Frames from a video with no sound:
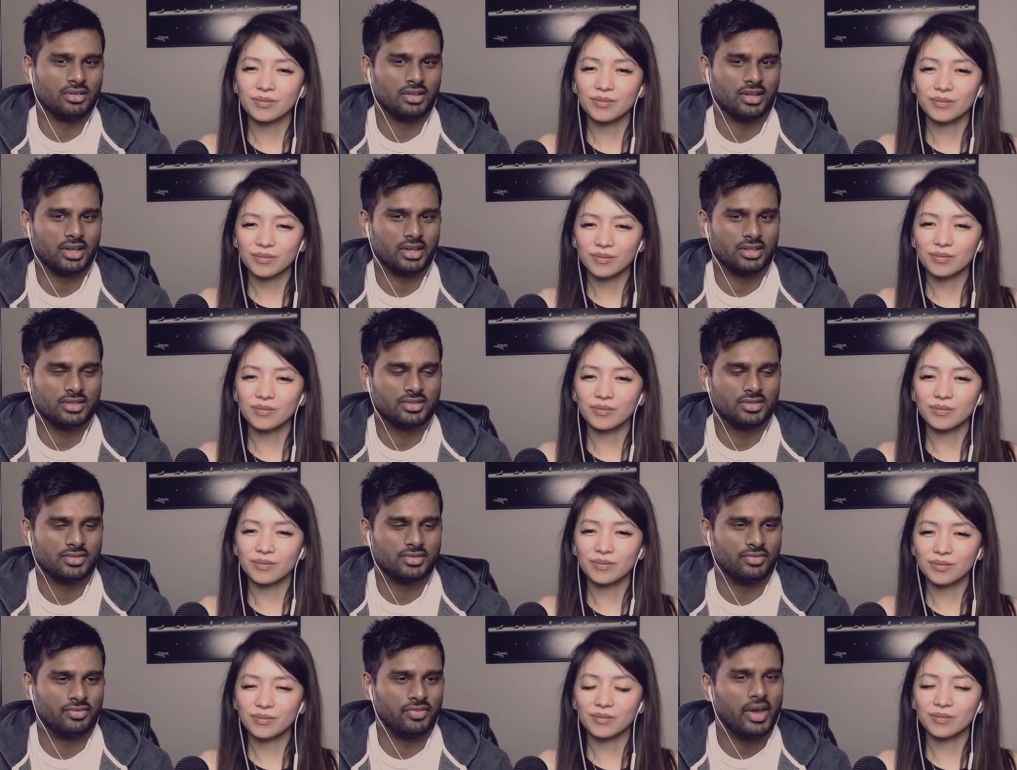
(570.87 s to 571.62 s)
Speaker 1: Like,
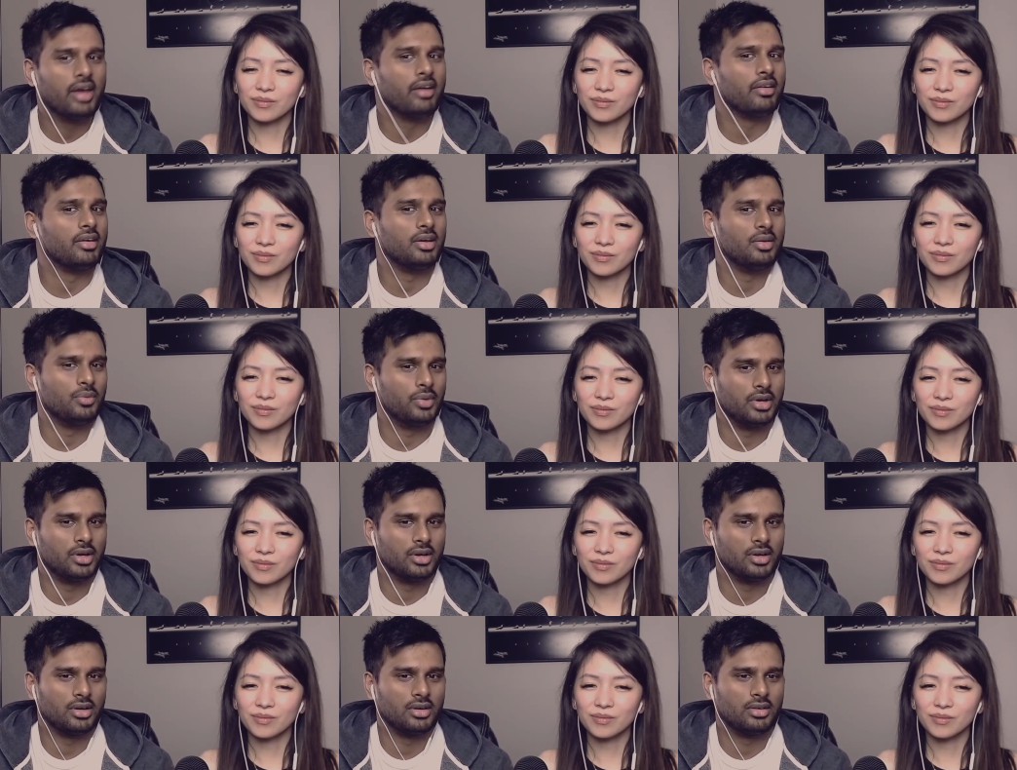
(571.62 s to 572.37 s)
it's very
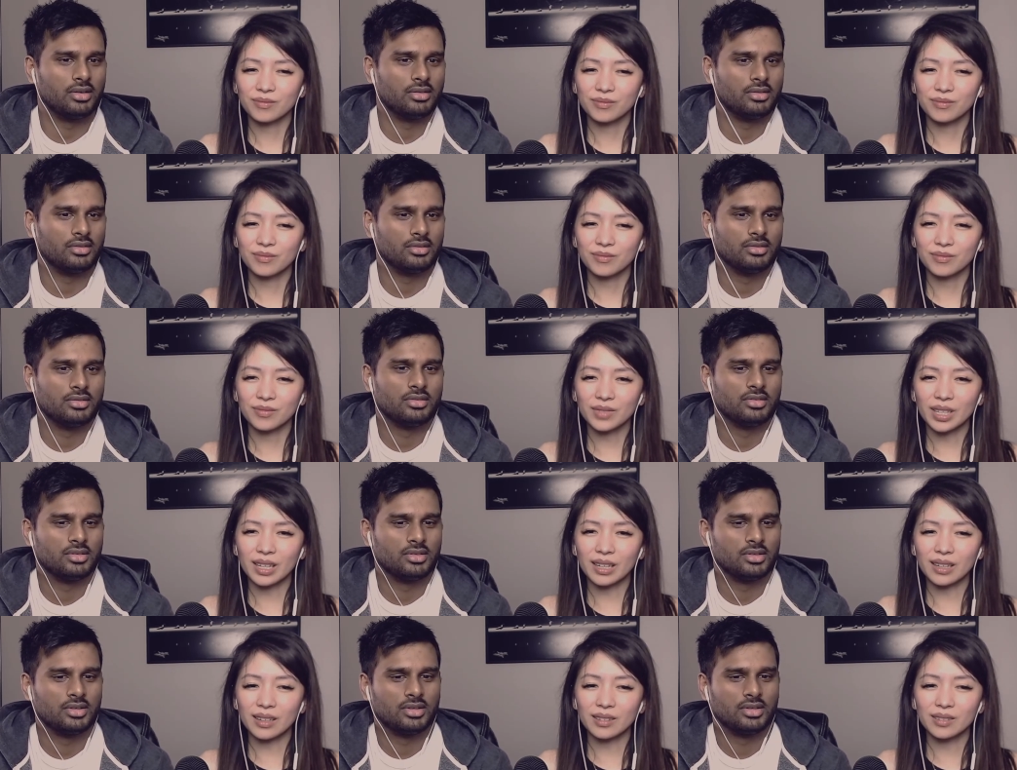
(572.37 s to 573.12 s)
weird.
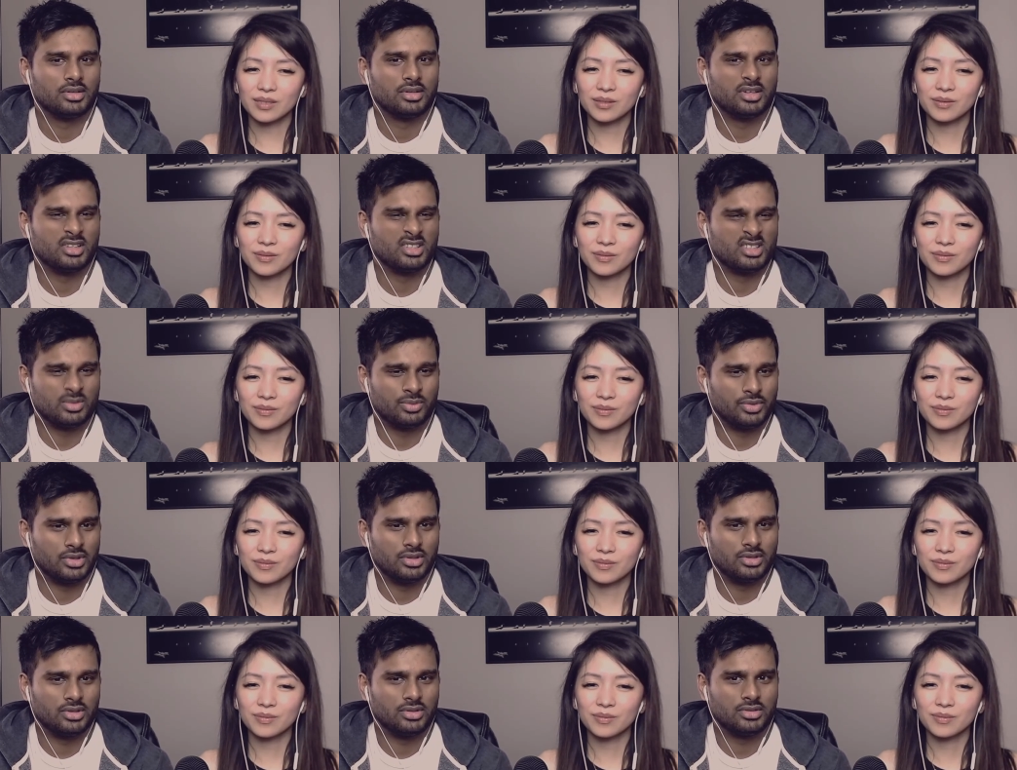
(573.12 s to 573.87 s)
Yeah. Because
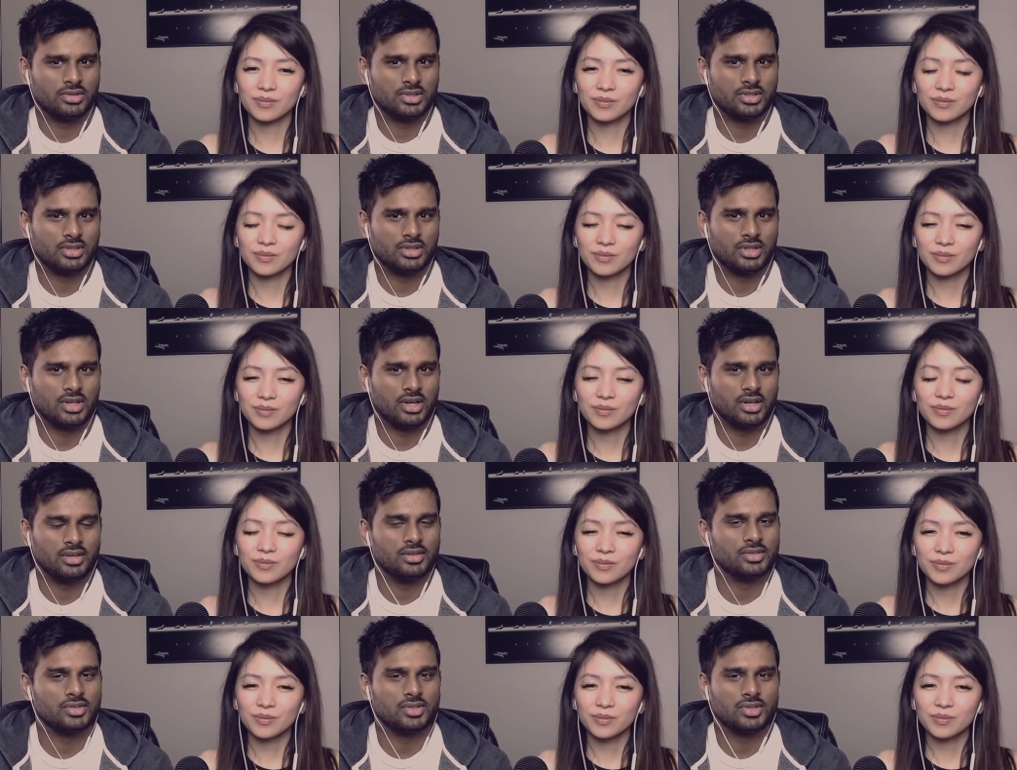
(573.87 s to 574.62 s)
we just
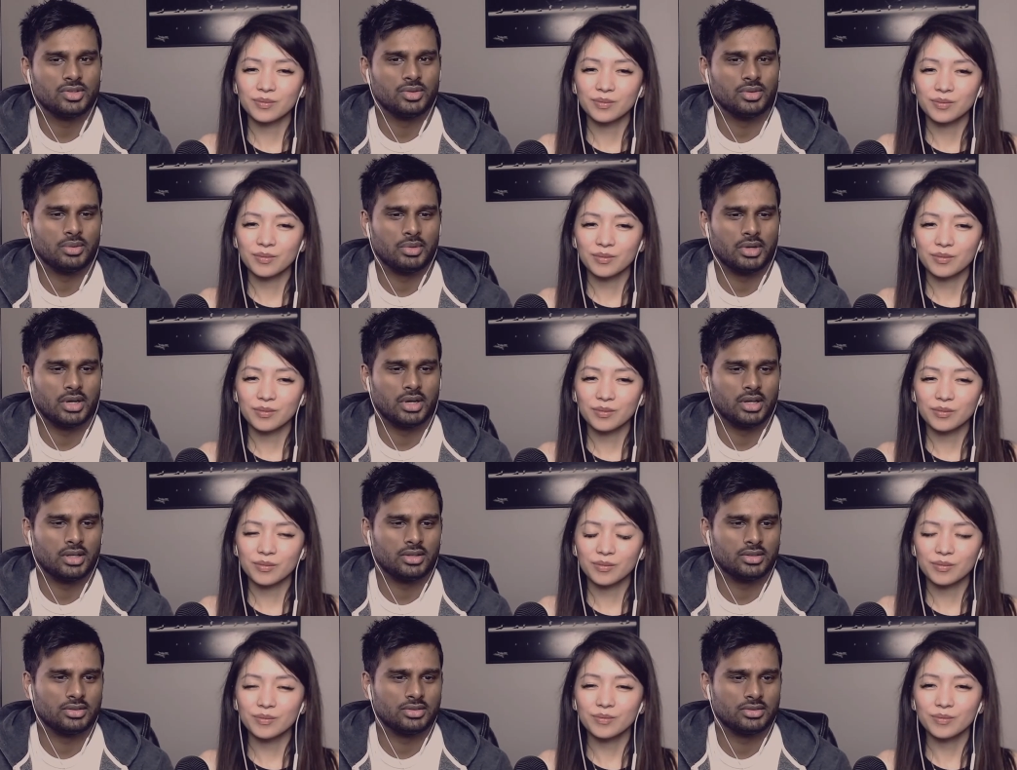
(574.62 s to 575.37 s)
not used to it,
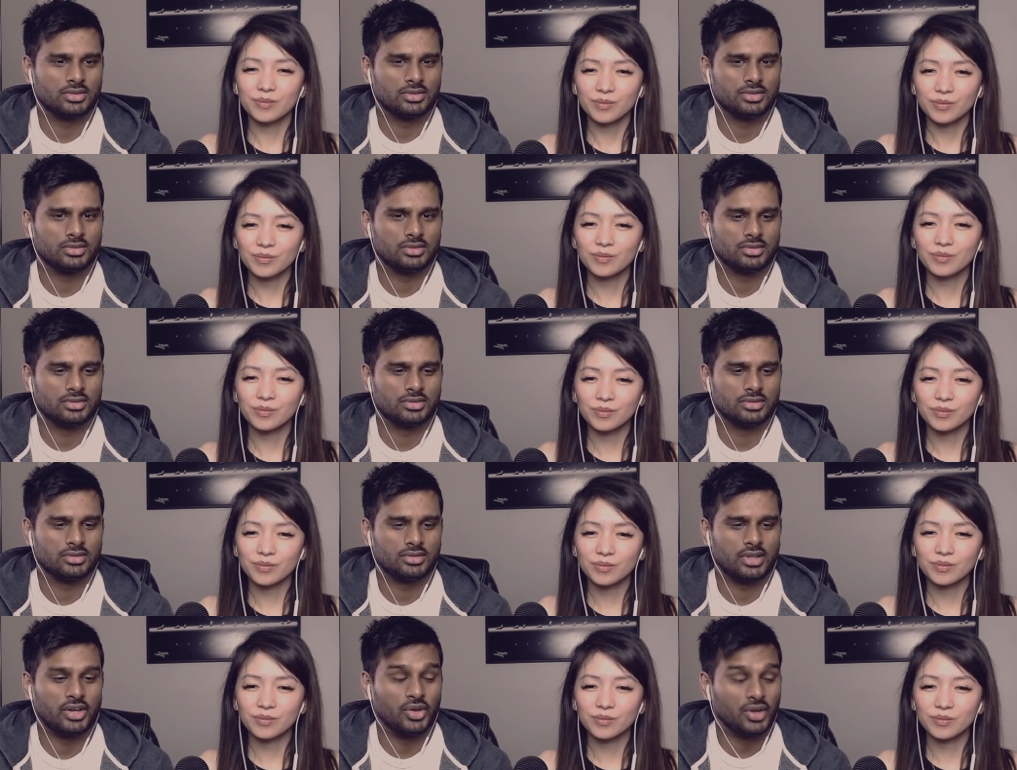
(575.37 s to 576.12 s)
man.
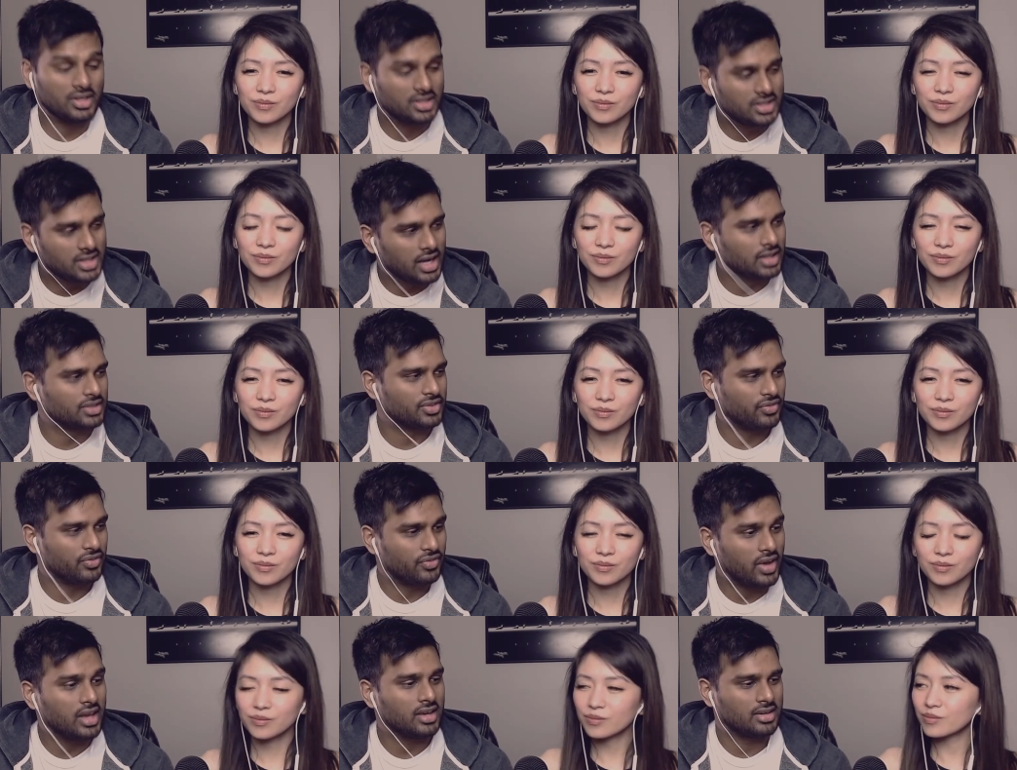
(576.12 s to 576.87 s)
And you can tell it's
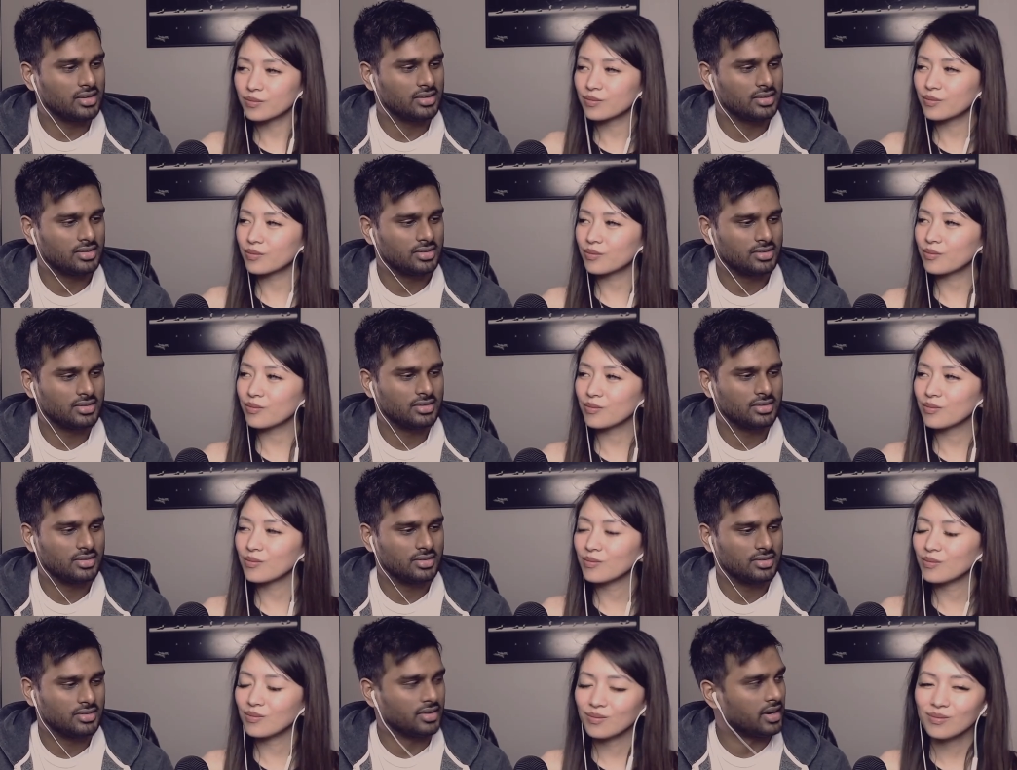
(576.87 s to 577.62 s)
fake,
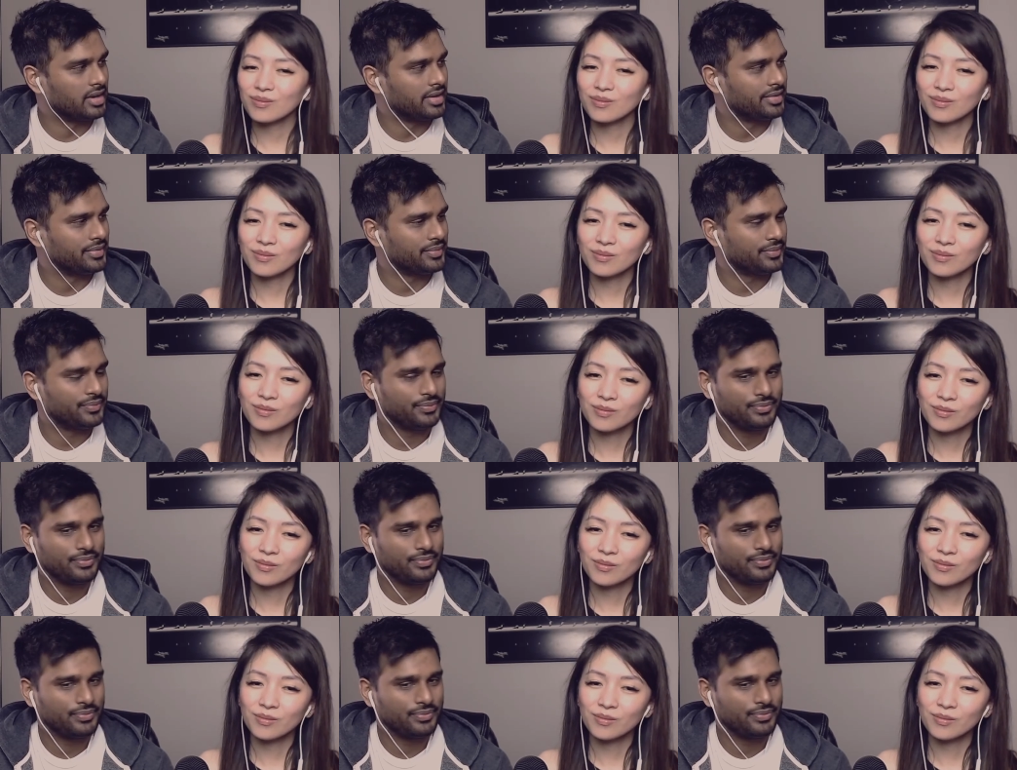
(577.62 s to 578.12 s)
right?